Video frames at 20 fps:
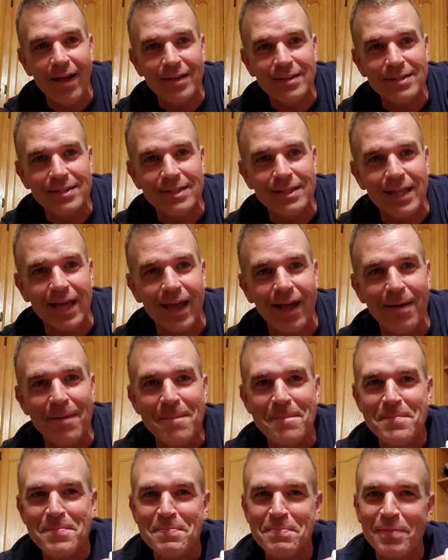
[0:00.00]
See that?
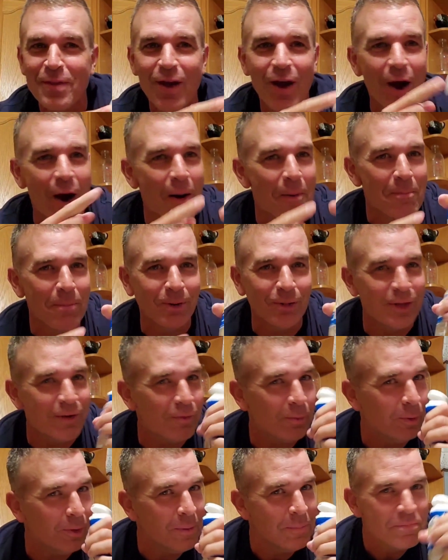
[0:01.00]

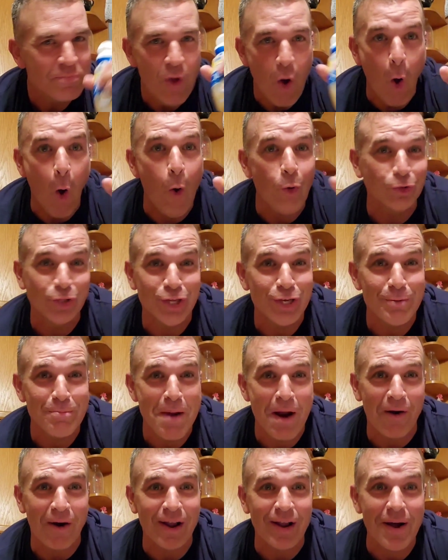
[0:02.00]
Unbelievable. Only in
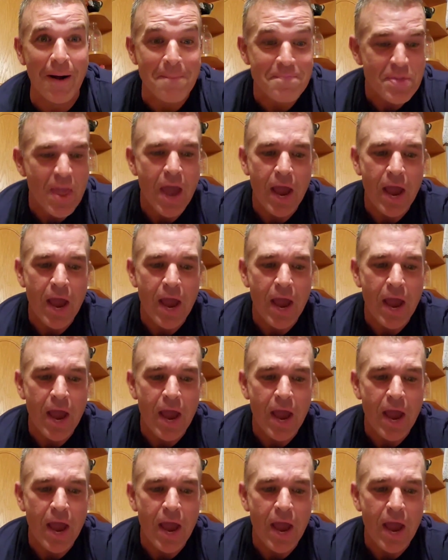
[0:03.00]
America.